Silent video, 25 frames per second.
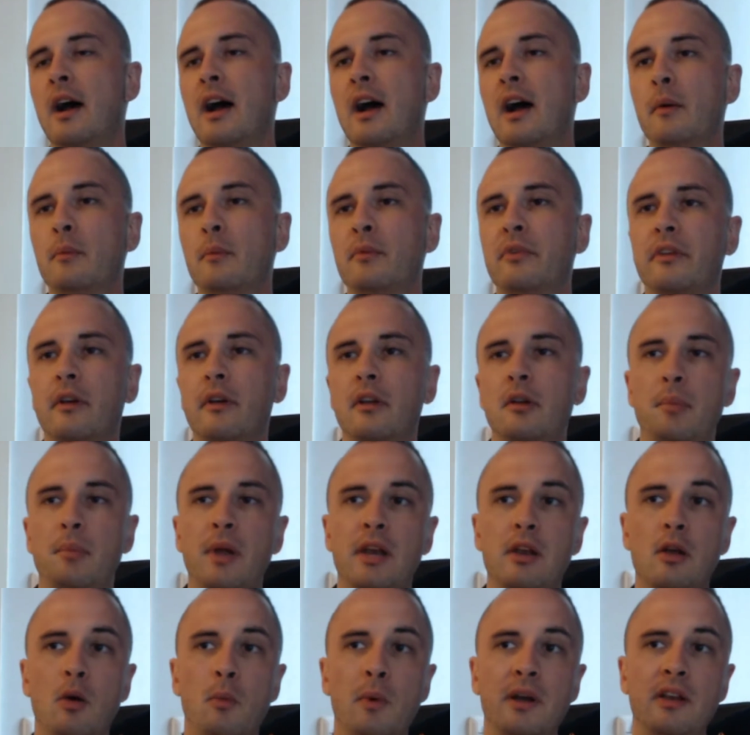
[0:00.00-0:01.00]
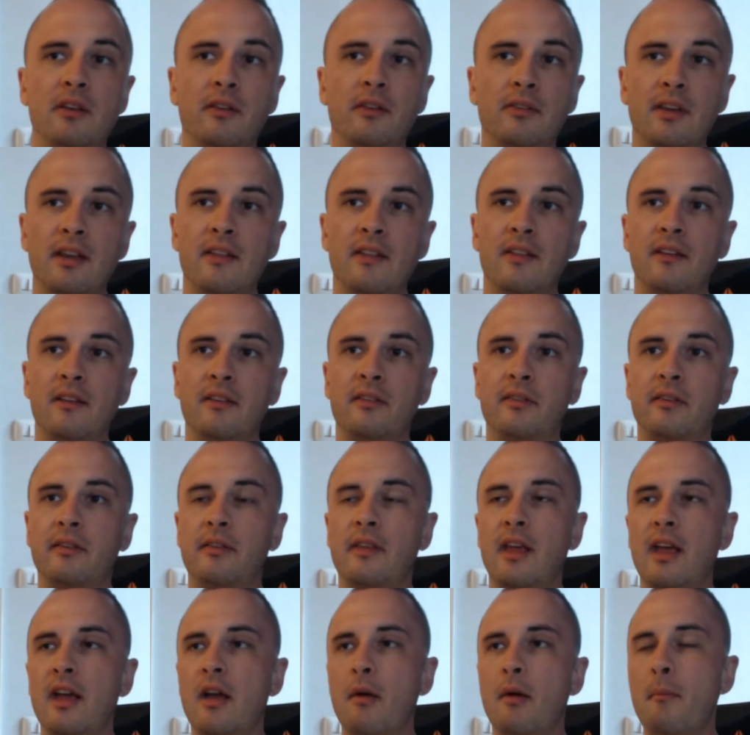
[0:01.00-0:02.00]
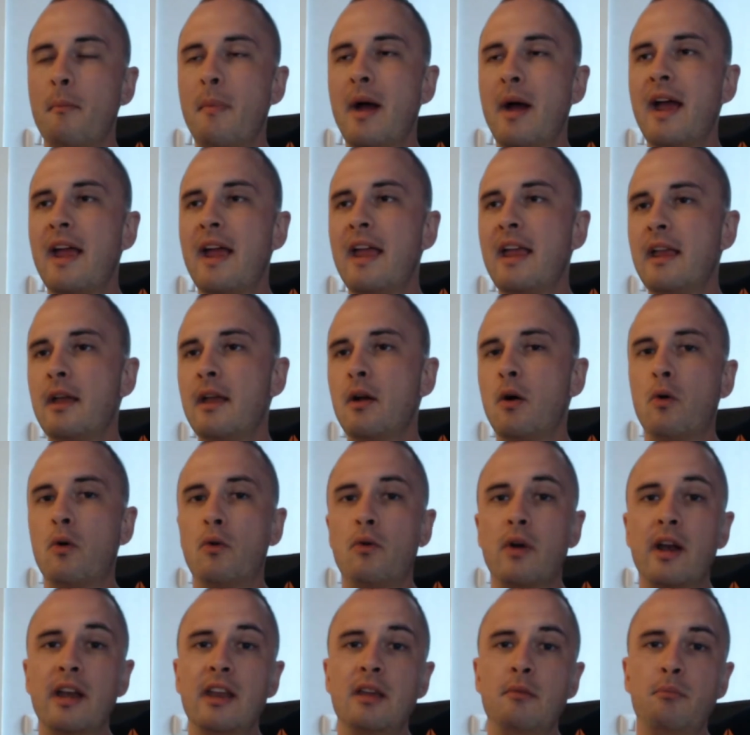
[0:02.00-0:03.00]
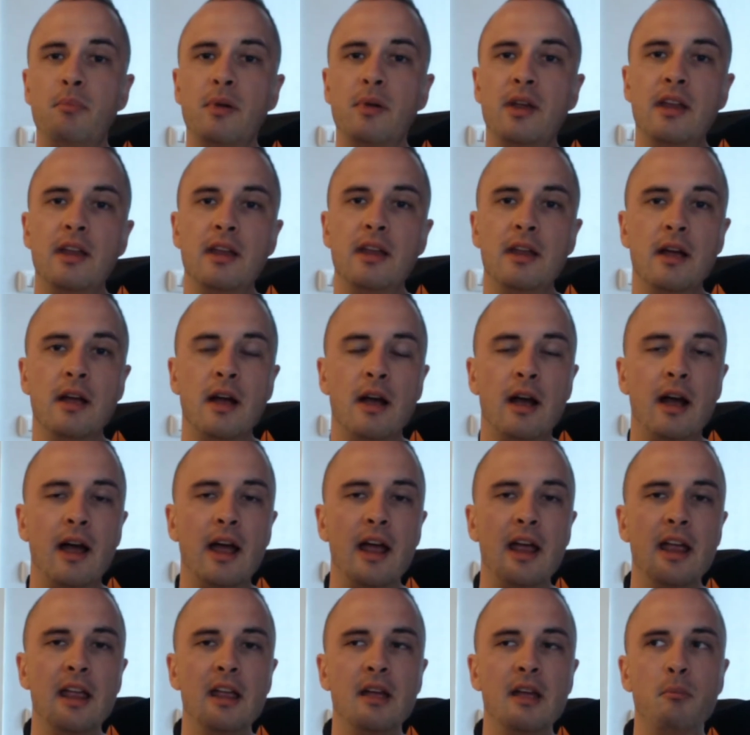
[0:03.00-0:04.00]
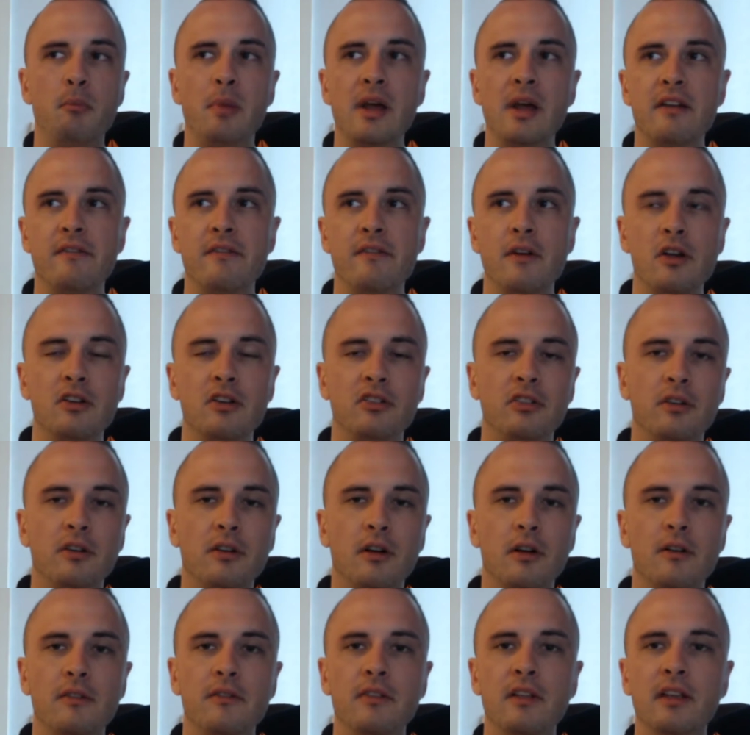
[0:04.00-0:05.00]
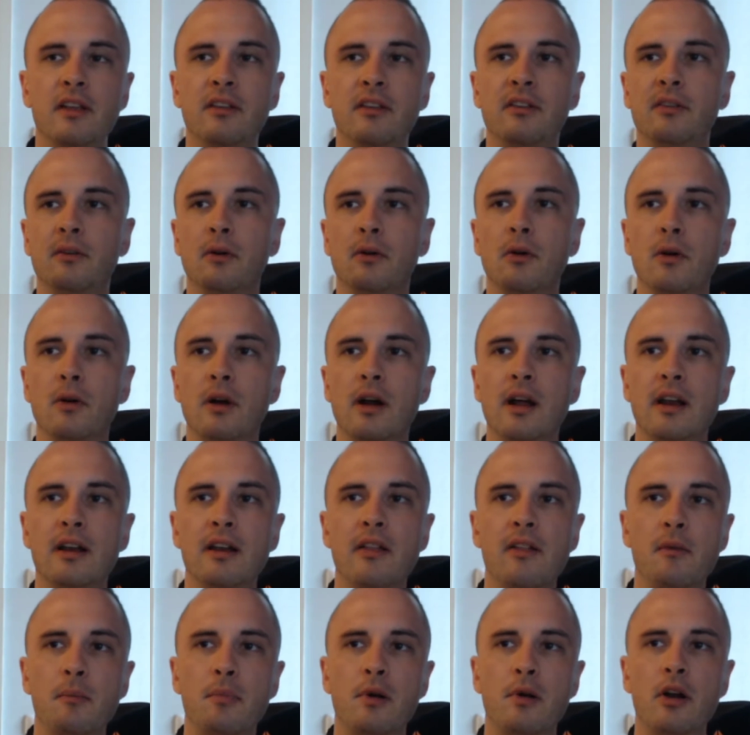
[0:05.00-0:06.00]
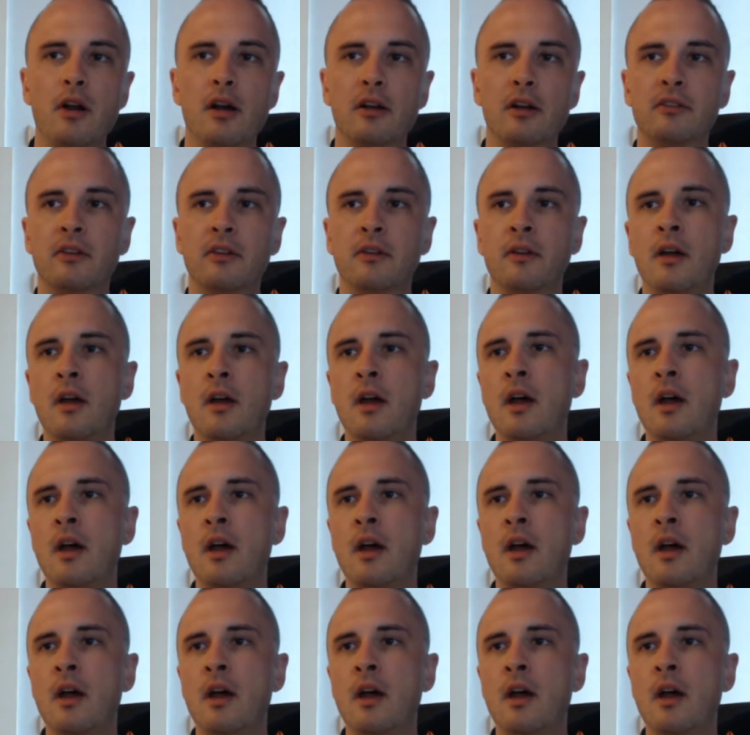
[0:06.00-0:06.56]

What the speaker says: So depending on when you see this, there may already be a better version of this or another product,